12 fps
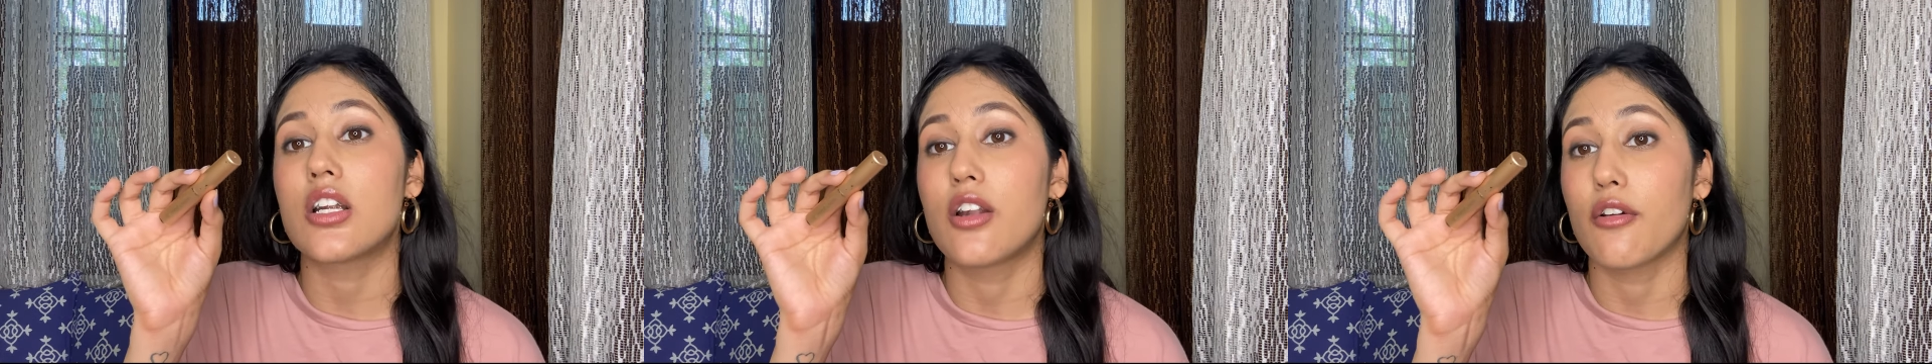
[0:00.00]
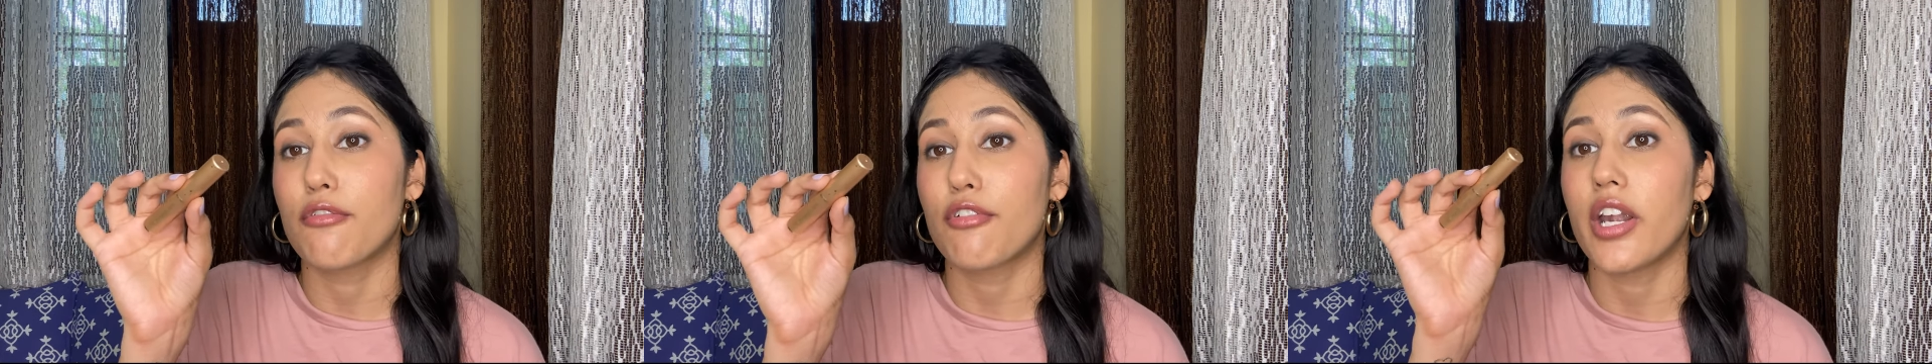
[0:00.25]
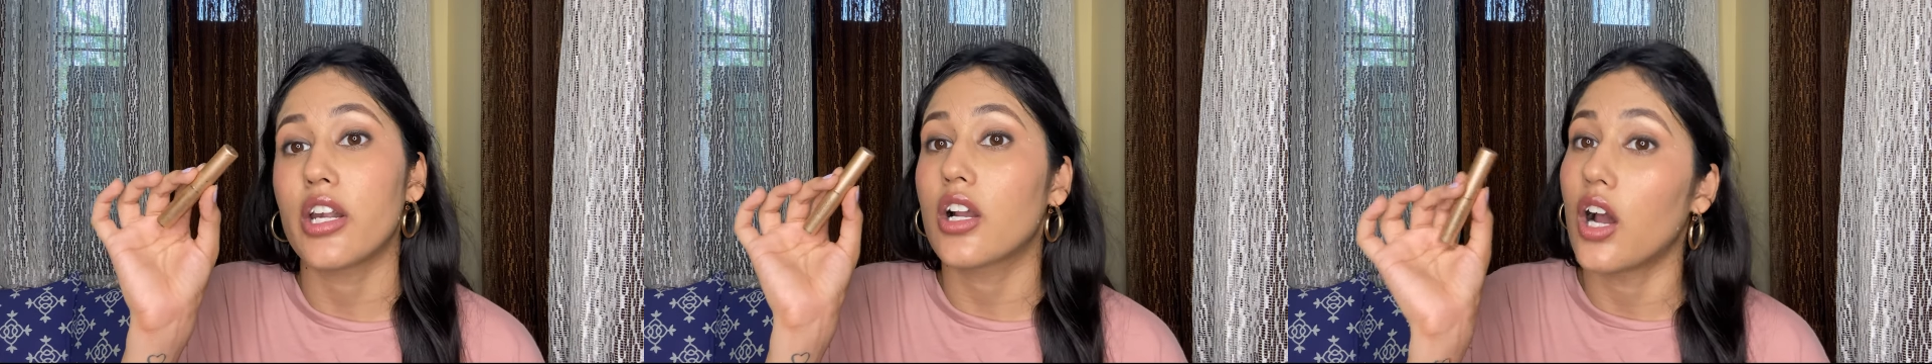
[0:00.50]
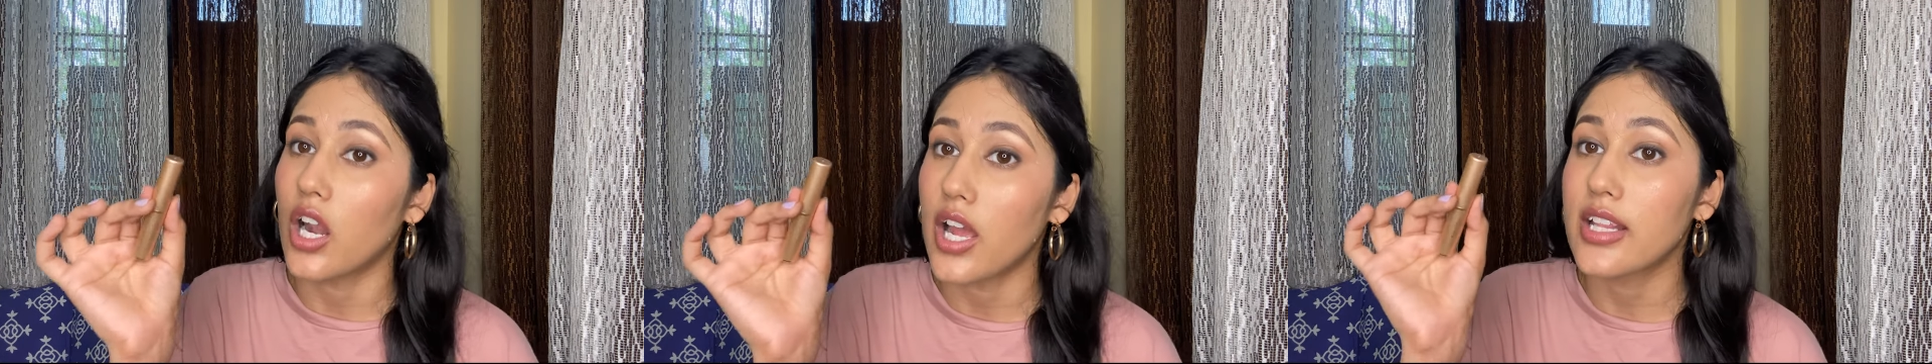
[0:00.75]
different
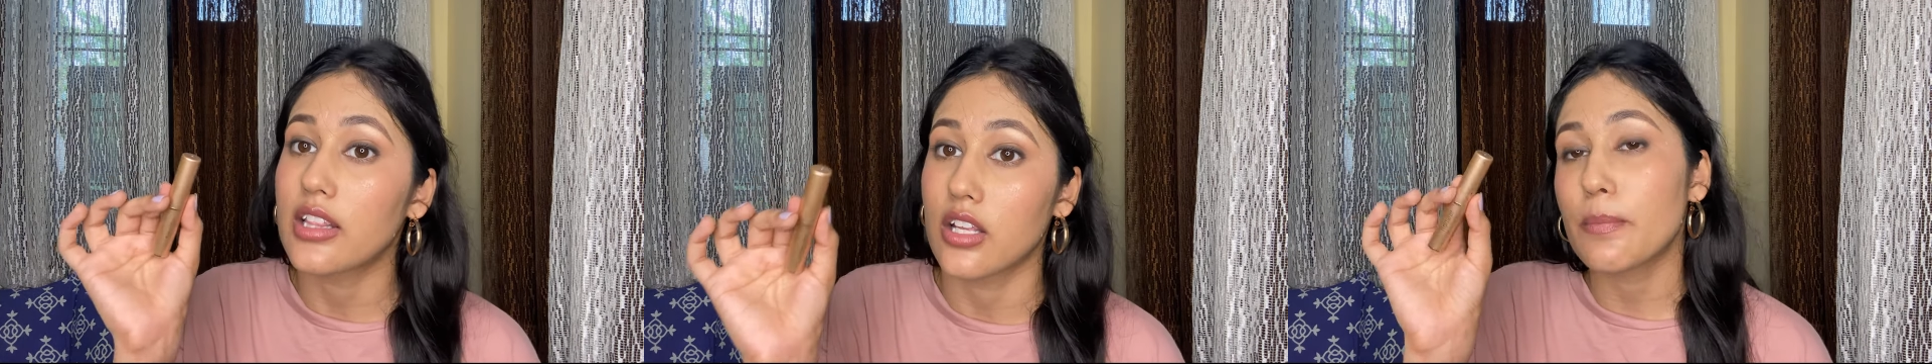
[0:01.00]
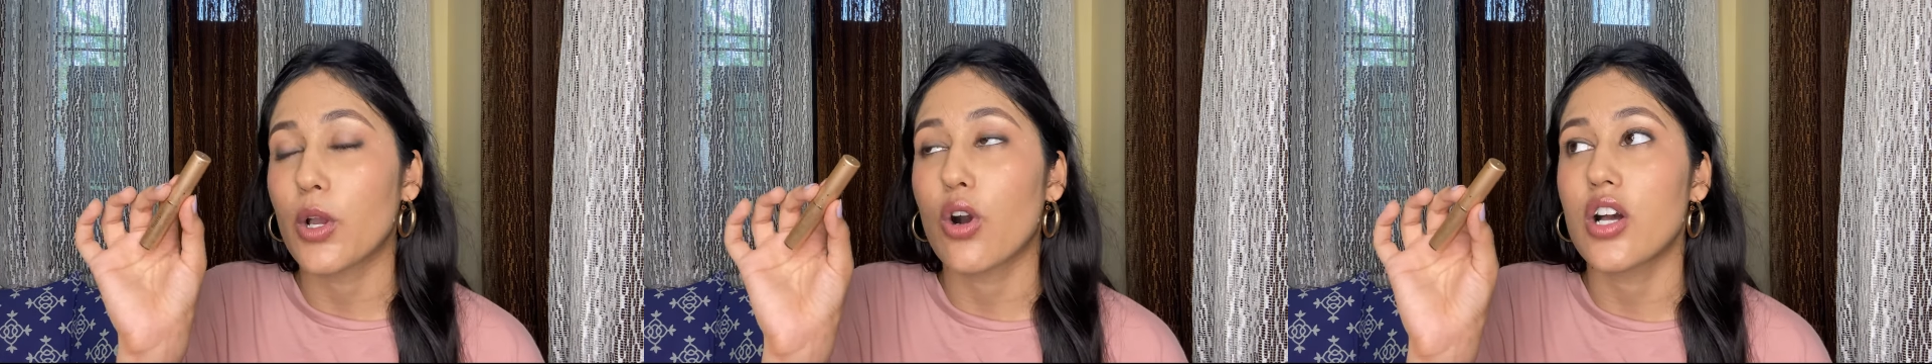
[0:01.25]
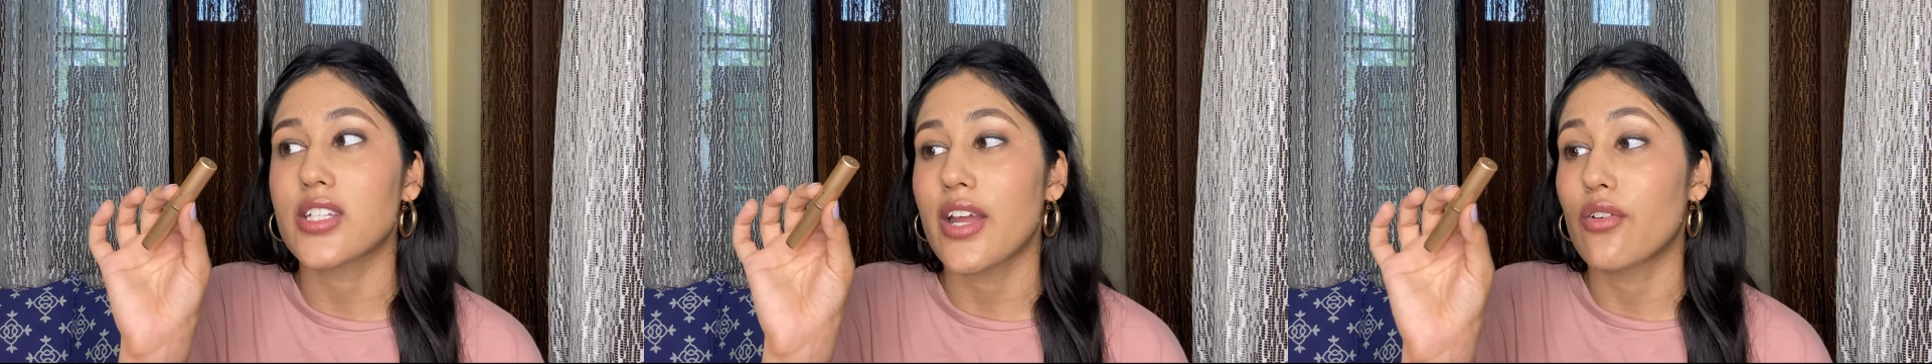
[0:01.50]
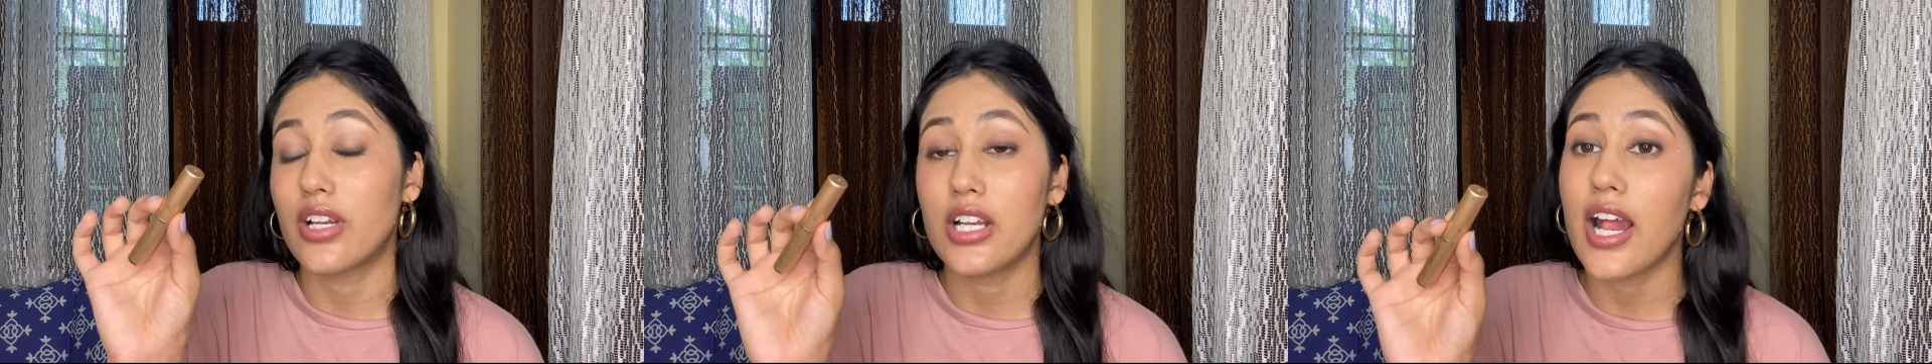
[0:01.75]
color in this because I
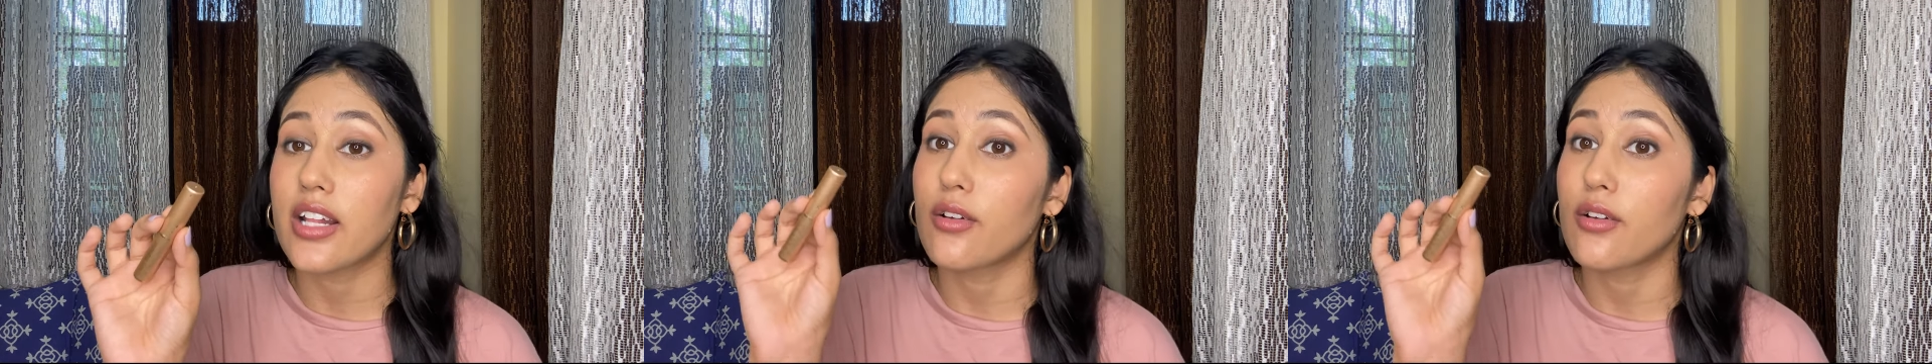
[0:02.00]
really like